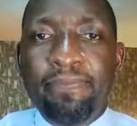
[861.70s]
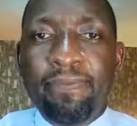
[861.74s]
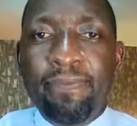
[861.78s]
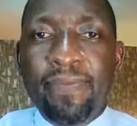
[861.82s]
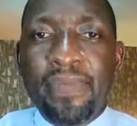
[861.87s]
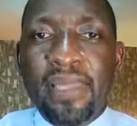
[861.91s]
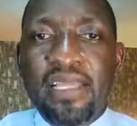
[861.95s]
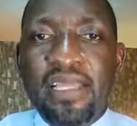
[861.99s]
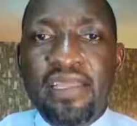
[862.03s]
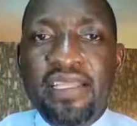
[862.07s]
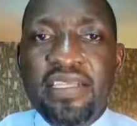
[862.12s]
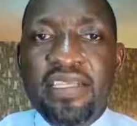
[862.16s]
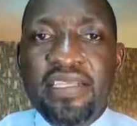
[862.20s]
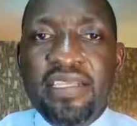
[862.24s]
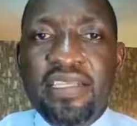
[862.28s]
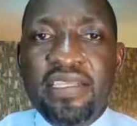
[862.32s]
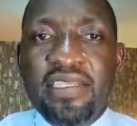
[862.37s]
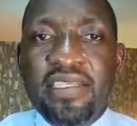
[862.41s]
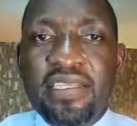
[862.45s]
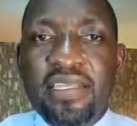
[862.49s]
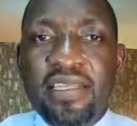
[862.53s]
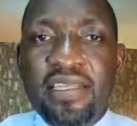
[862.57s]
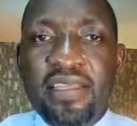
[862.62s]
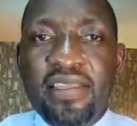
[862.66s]
This
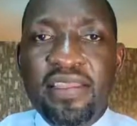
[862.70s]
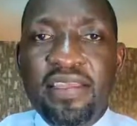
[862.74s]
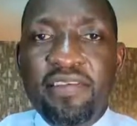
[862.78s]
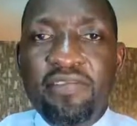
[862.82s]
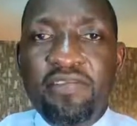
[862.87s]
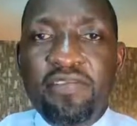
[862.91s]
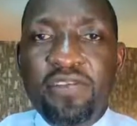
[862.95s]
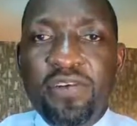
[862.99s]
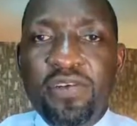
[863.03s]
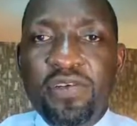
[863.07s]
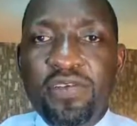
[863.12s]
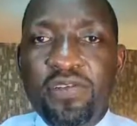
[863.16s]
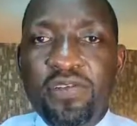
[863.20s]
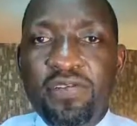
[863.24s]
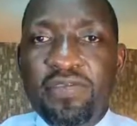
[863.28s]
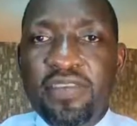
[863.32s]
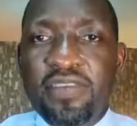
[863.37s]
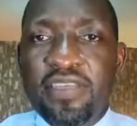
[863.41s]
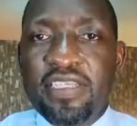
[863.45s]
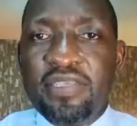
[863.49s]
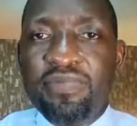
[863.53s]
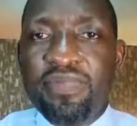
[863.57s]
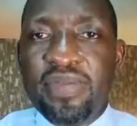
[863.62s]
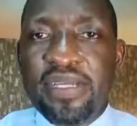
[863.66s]
is the front of
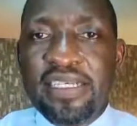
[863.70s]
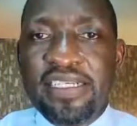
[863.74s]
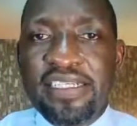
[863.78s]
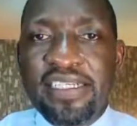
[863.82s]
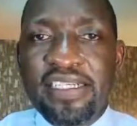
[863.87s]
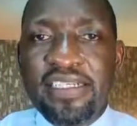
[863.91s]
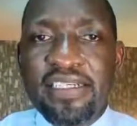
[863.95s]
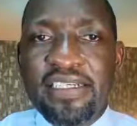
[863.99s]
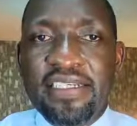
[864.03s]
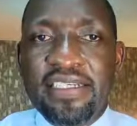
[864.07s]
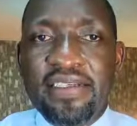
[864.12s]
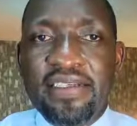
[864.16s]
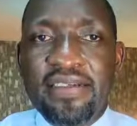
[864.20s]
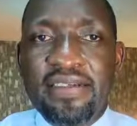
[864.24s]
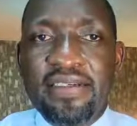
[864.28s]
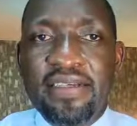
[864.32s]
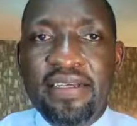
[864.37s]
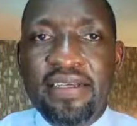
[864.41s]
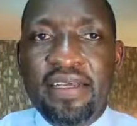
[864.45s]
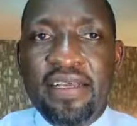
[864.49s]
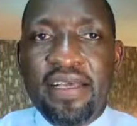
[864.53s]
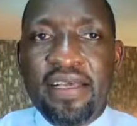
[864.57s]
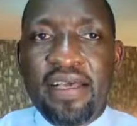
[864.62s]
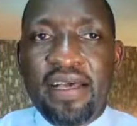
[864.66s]
this patient,
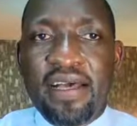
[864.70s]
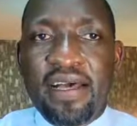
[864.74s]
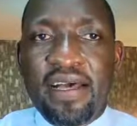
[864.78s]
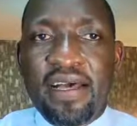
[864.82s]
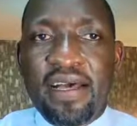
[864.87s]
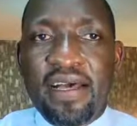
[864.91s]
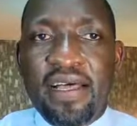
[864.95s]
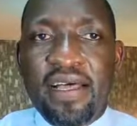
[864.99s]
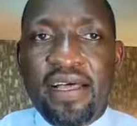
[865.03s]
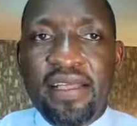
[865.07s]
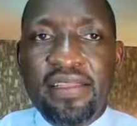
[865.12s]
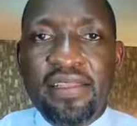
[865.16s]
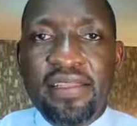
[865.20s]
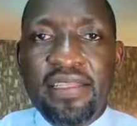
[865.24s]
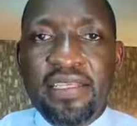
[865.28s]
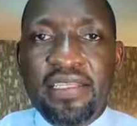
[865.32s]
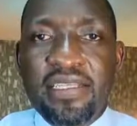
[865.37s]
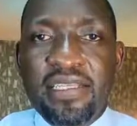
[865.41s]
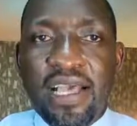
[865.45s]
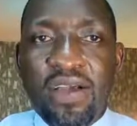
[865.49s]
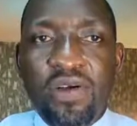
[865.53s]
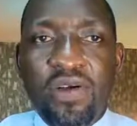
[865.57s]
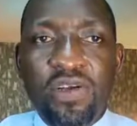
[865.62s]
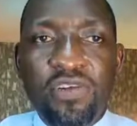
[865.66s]
and
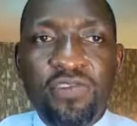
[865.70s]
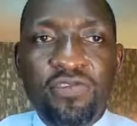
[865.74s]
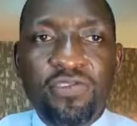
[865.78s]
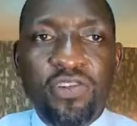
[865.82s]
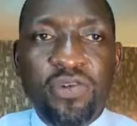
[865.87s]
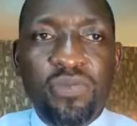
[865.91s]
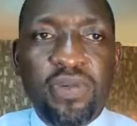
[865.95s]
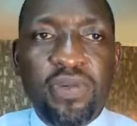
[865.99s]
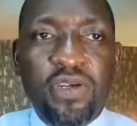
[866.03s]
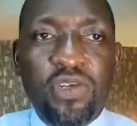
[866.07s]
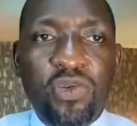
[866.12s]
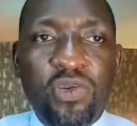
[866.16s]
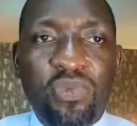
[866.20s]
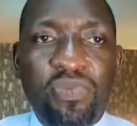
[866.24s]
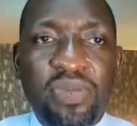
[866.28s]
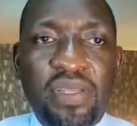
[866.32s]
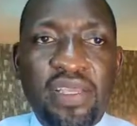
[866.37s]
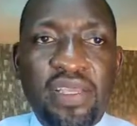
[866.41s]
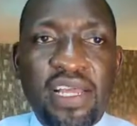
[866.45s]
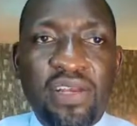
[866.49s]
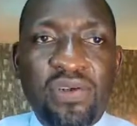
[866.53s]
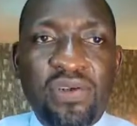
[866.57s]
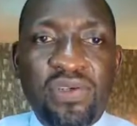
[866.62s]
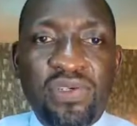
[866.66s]
this I got from
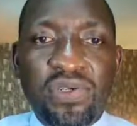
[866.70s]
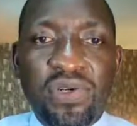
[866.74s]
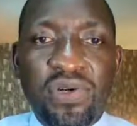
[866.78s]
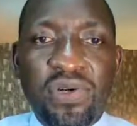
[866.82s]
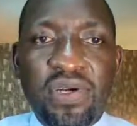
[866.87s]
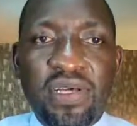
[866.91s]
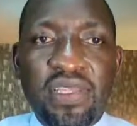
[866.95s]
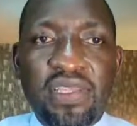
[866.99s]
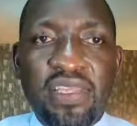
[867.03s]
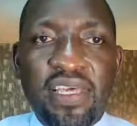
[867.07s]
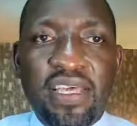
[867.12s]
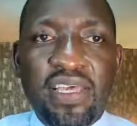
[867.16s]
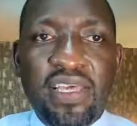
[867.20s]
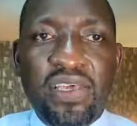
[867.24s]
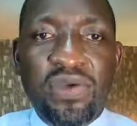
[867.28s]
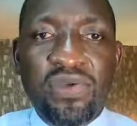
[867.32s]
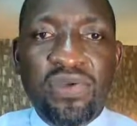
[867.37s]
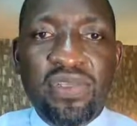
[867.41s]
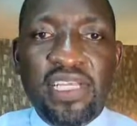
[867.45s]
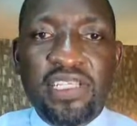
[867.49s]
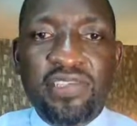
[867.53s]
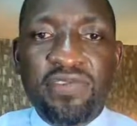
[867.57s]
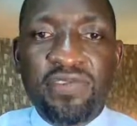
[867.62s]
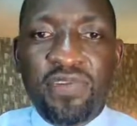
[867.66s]
radiopedia.org. Thank you
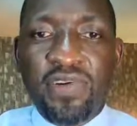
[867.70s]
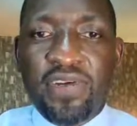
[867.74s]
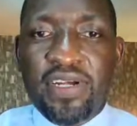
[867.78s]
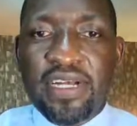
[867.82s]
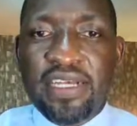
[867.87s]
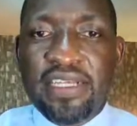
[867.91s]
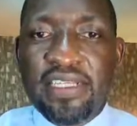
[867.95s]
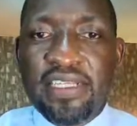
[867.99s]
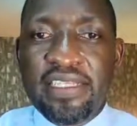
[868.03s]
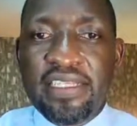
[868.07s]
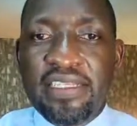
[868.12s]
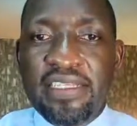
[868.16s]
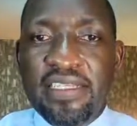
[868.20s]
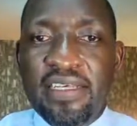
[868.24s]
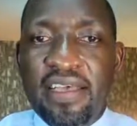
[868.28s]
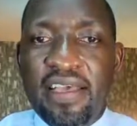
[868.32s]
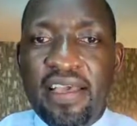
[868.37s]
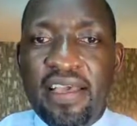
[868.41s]
just for credits.